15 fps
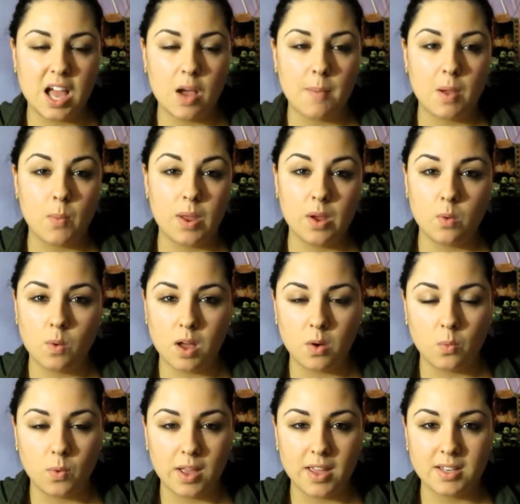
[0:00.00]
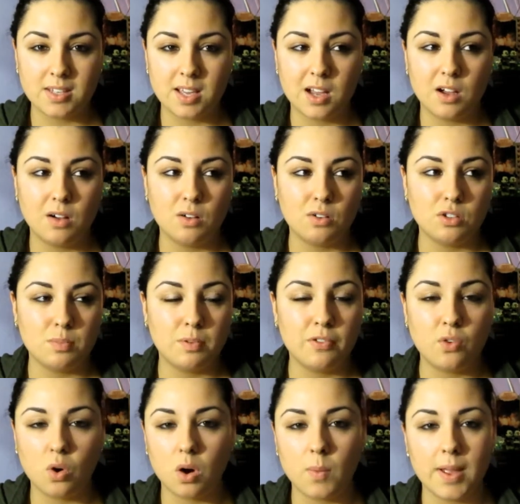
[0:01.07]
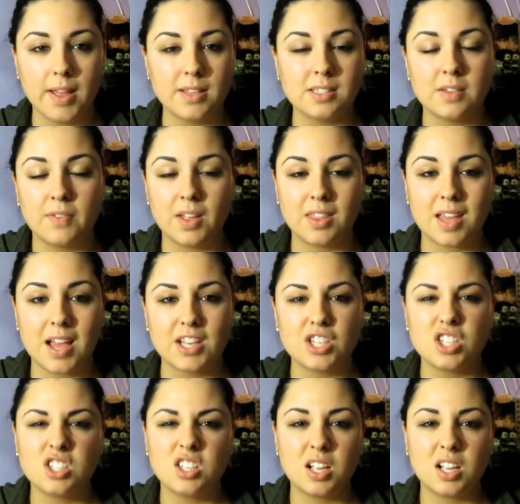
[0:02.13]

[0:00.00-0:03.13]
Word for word: how my week one went, how the before went and stuff like that just